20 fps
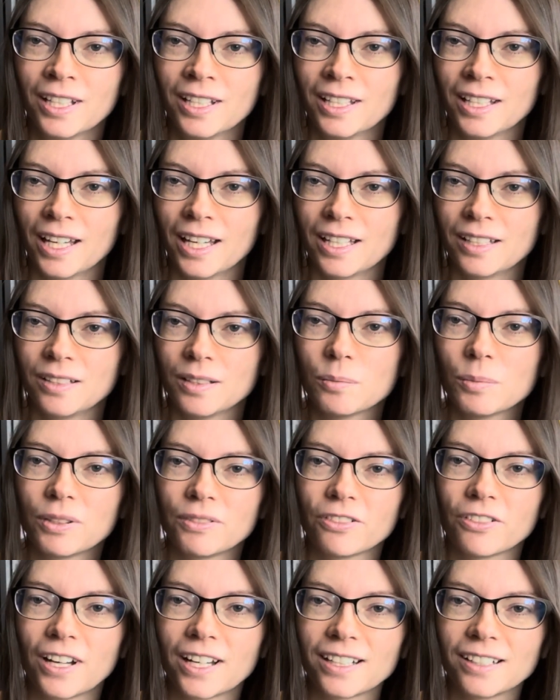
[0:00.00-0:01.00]
But
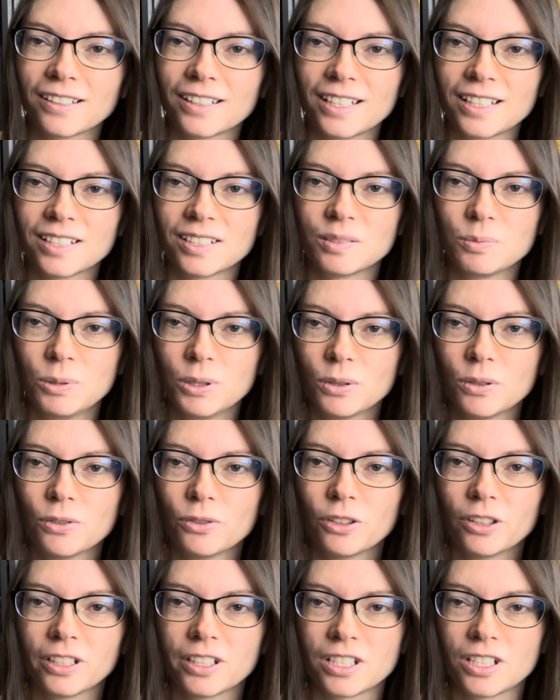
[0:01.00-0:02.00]
finally this
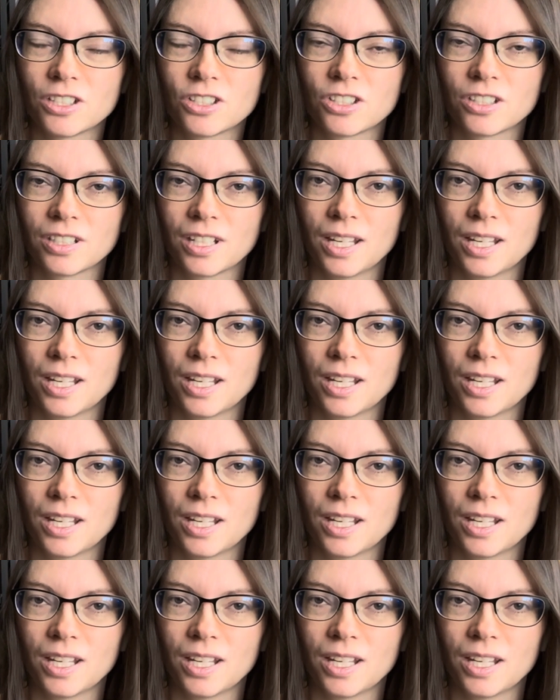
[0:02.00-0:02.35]
beautiful edition